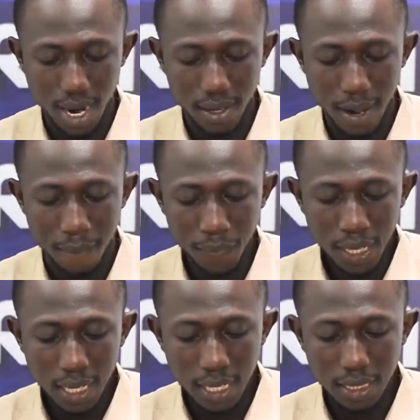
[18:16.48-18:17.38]
right now
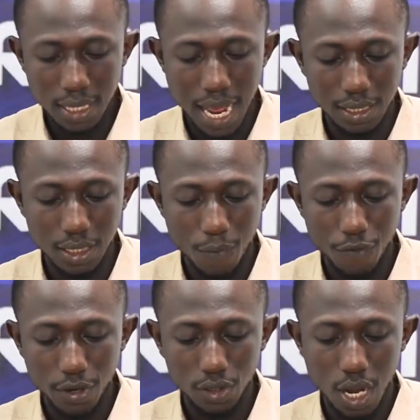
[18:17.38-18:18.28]
in the Nigerian
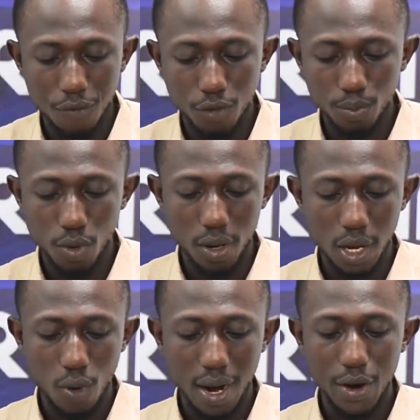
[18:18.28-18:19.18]
Professional Football
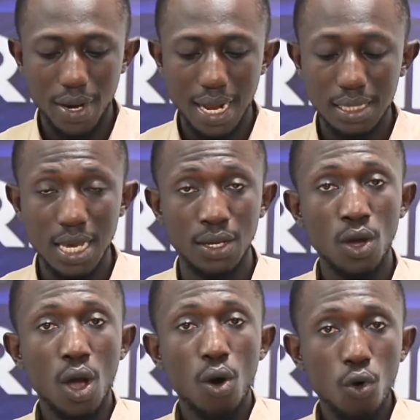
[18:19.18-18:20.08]
League, Kwara United,
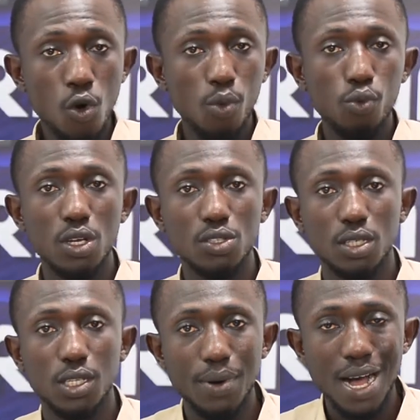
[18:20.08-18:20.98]
whom we just
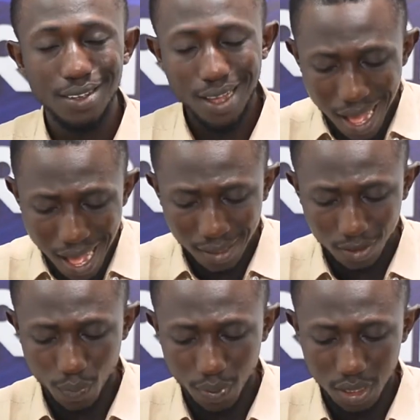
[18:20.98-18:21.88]
talked about, are
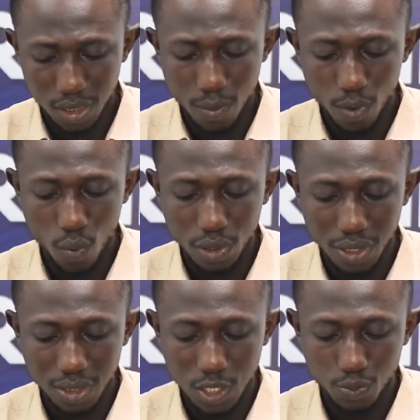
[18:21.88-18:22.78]
topping the table with
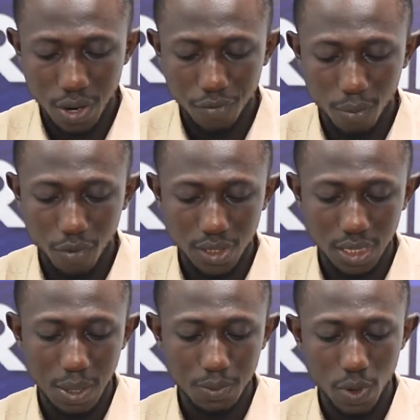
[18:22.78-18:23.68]
26 points from
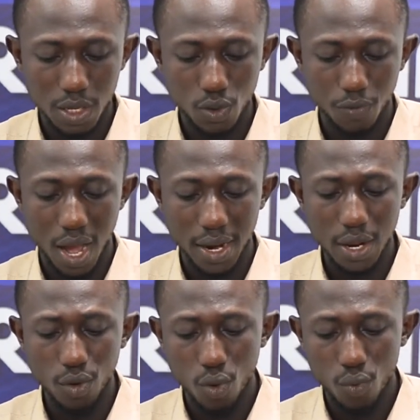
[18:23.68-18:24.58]
14 games played so far.
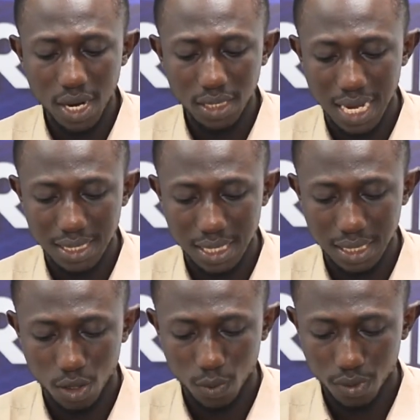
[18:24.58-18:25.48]
Enugu Rangers in
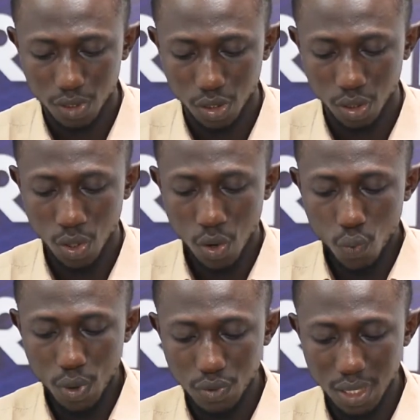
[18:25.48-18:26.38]
second position
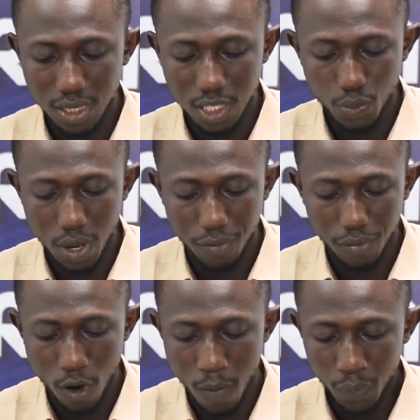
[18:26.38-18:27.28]
with 26 points
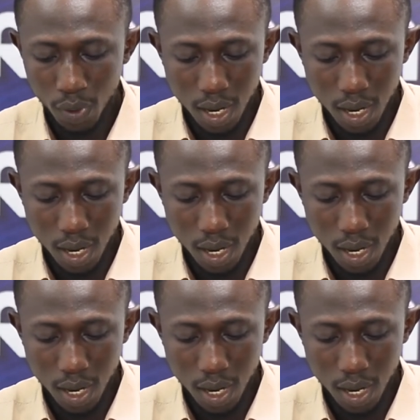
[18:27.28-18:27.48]
from